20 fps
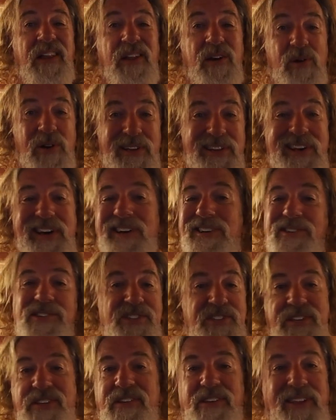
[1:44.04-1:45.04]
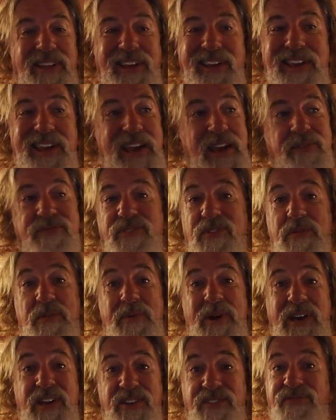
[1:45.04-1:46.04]
the windows, they came from the
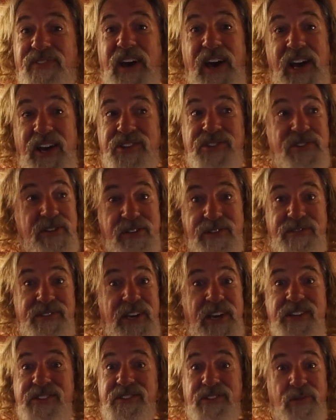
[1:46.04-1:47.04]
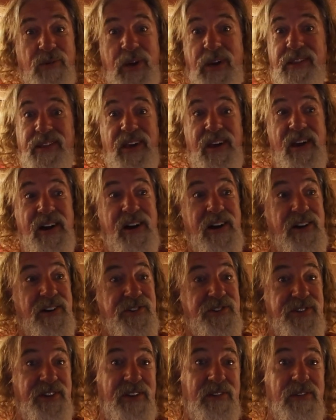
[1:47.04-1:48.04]
manufacturer just the way they are.
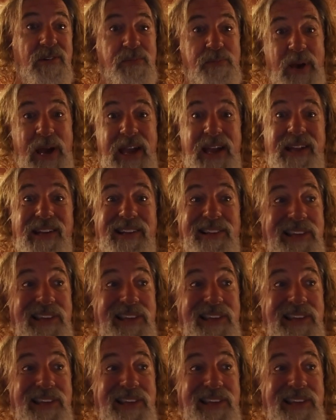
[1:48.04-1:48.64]
Single pane,